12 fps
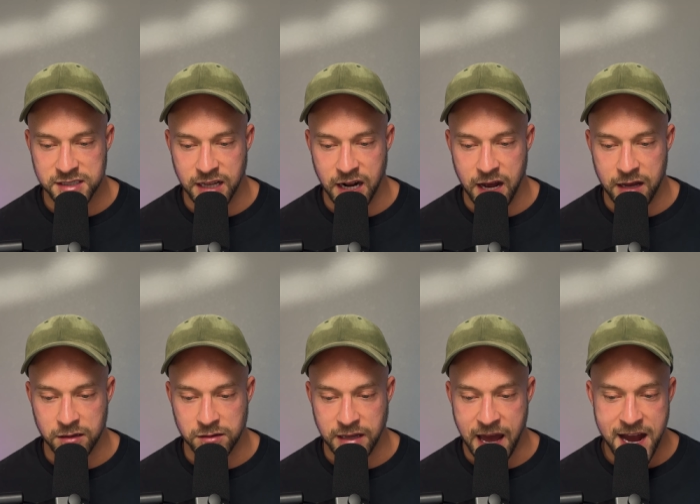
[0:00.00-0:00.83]
that I
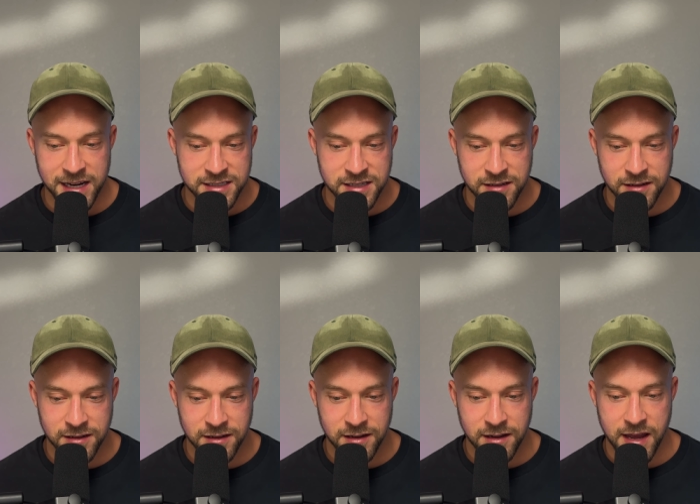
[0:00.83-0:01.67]
lacked?
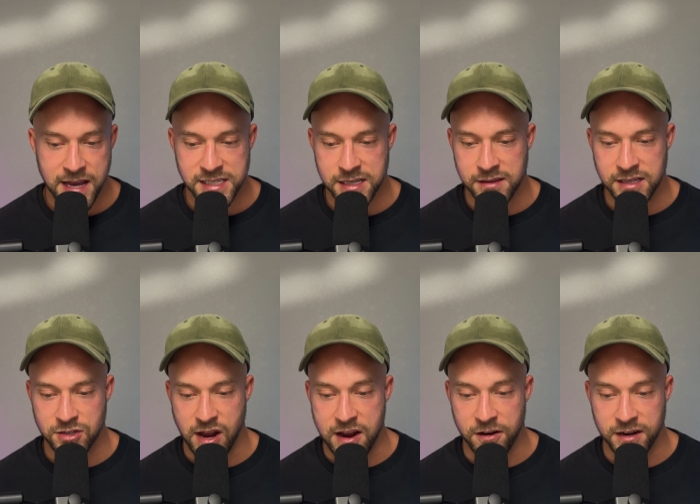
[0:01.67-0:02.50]
Is it these
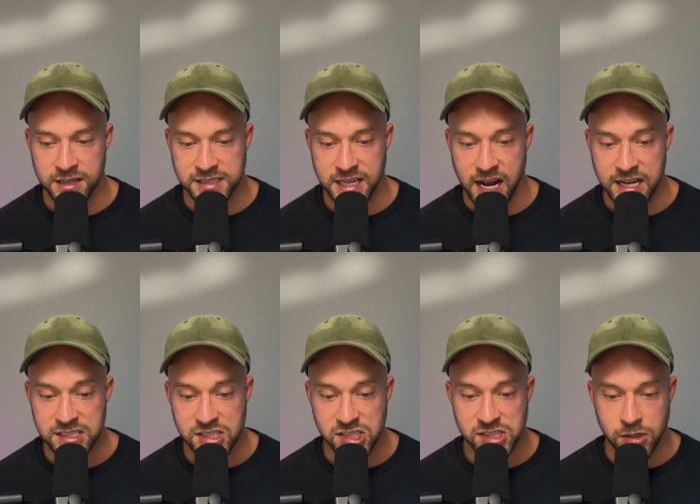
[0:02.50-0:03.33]
are areas that I
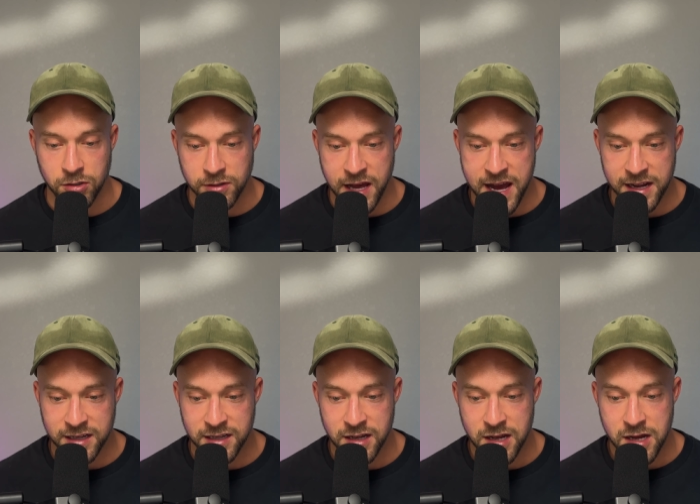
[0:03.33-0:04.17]
still lack?
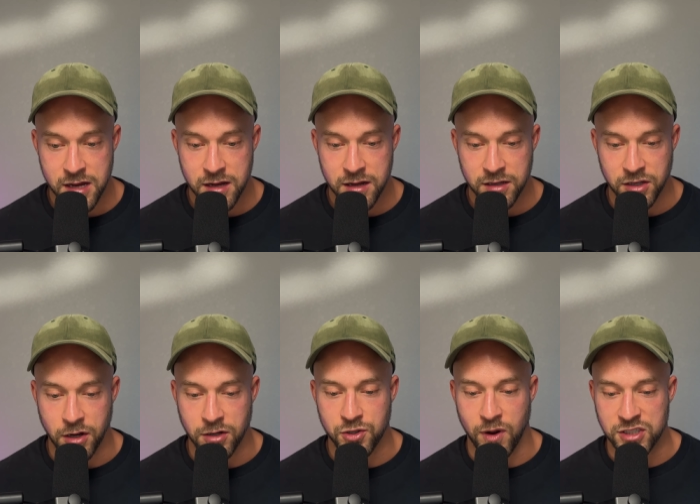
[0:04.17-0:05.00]
You know,
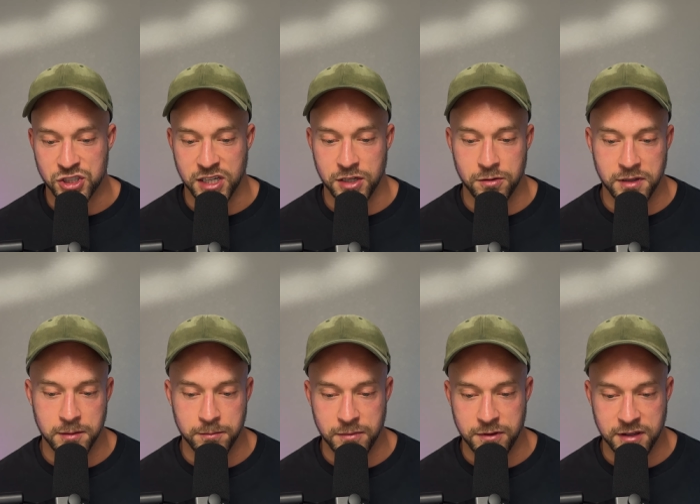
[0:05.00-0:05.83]
do I
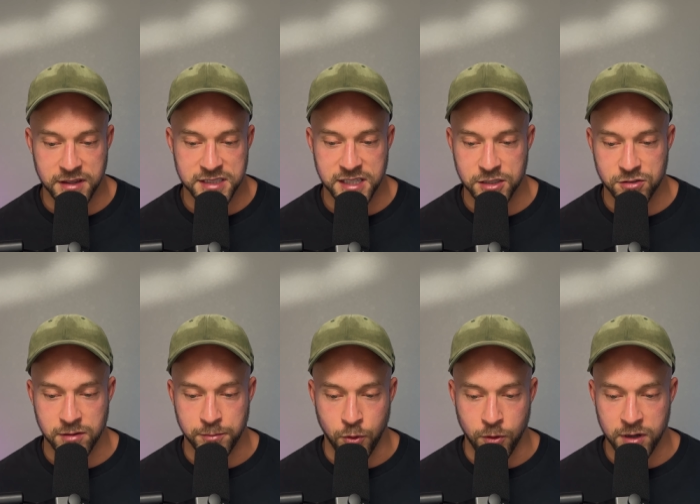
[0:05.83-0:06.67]
genuinely think these things are
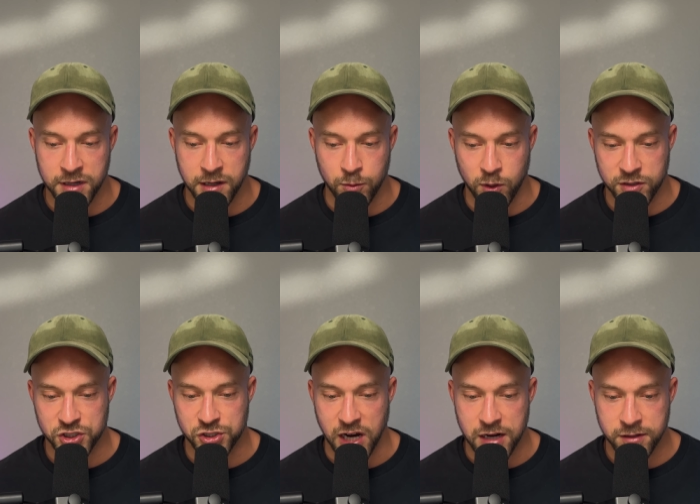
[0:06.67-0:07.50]
important and worth
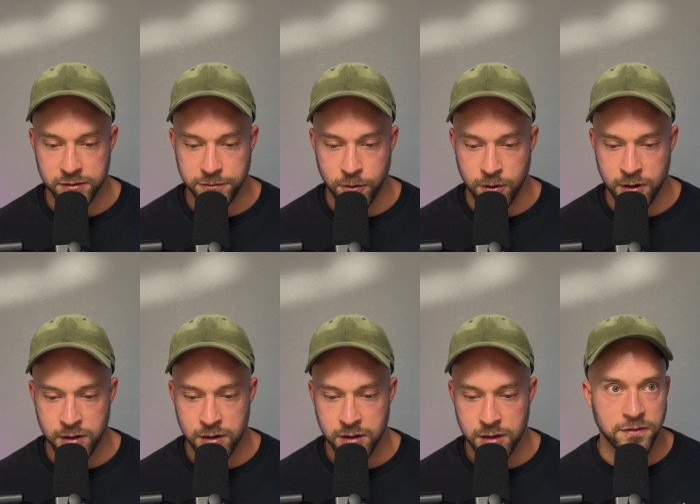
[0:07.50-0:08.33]
striving for?
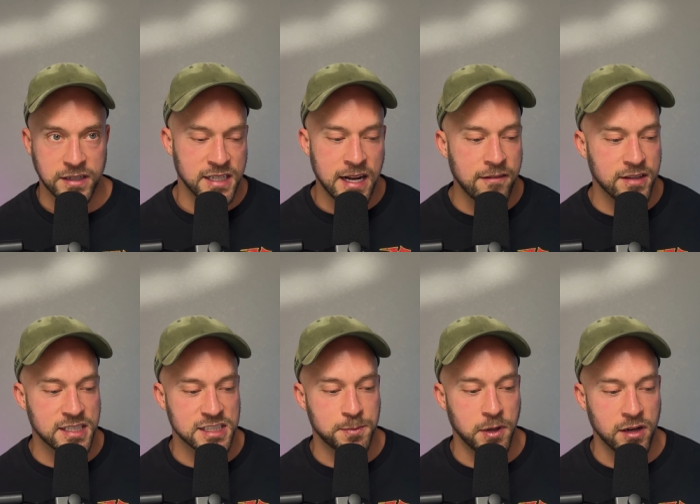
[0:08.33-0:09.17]
If I didn't have these
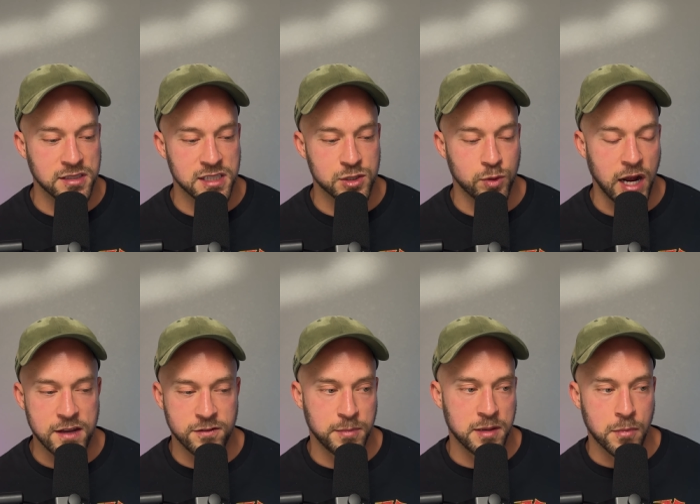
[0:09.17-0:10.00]
experiences, would I
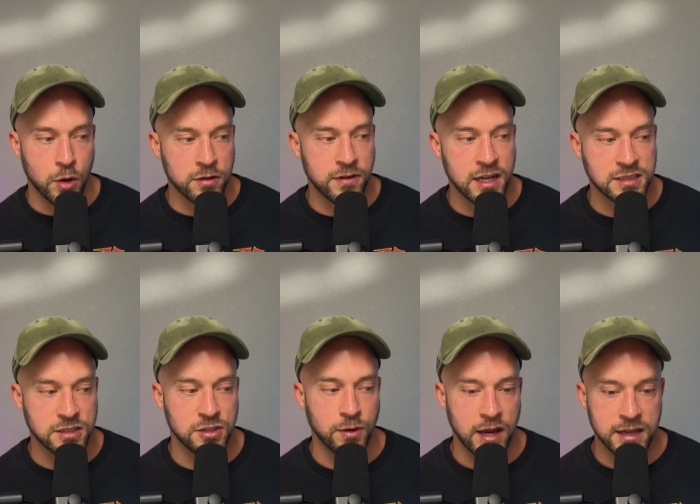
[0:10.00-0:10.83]
even be motivated to
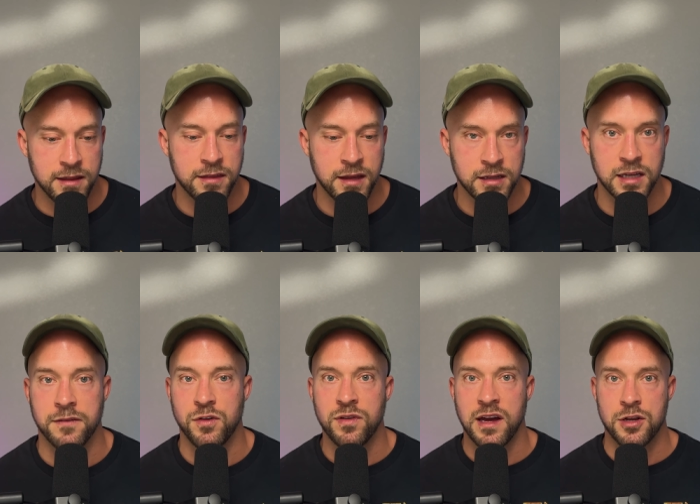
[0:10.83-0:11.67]
do anything? Like, if
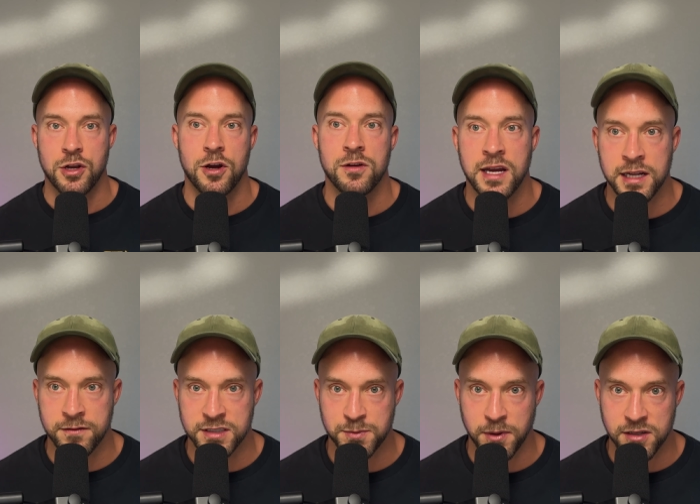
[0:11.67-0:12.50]
you've had no negative
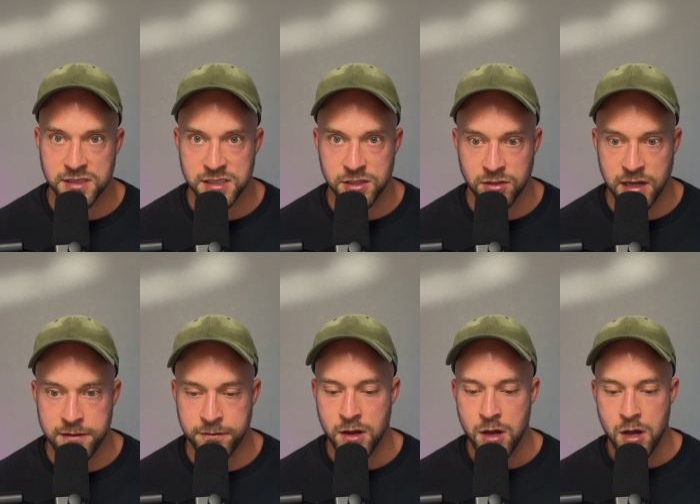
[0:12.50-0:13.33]
experiences in your life,
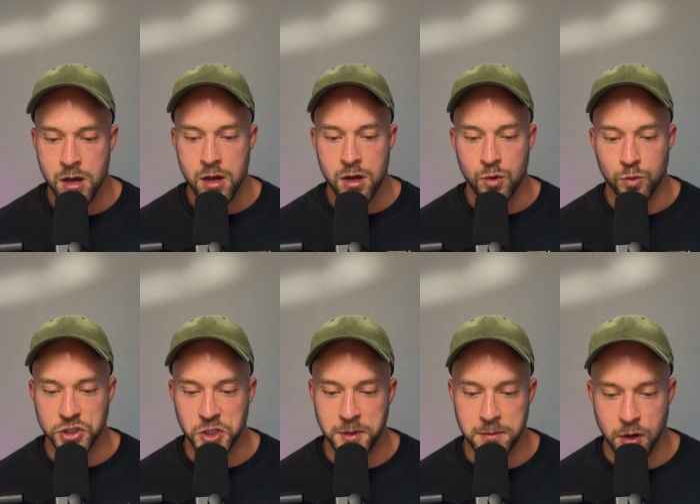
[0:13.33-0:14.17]
would
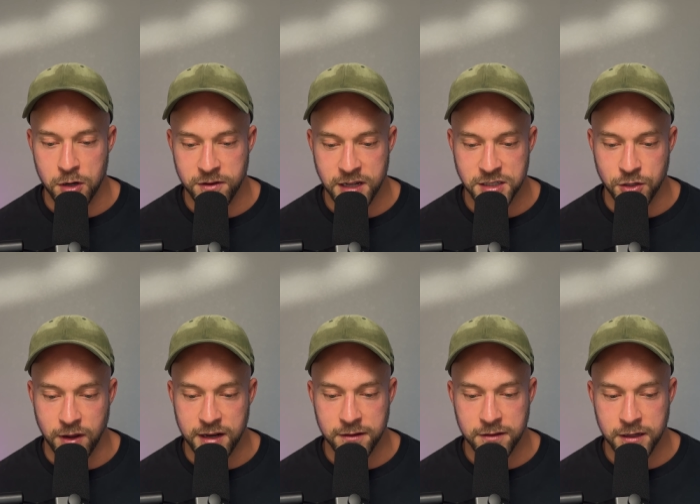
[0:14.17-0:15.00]
you be motivated to do
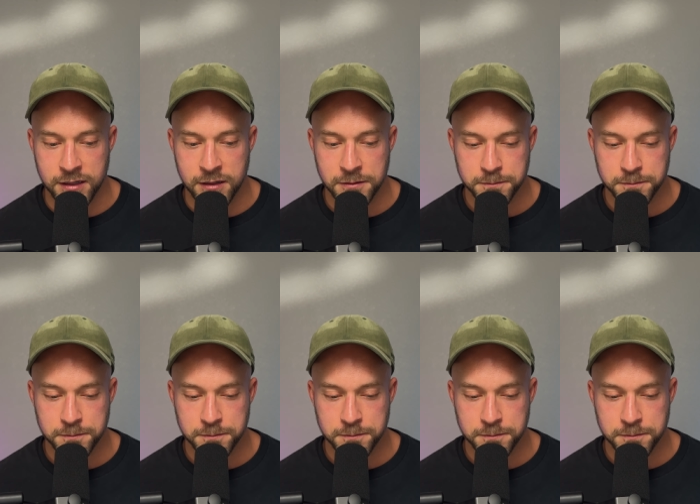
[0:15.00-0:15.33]
anything?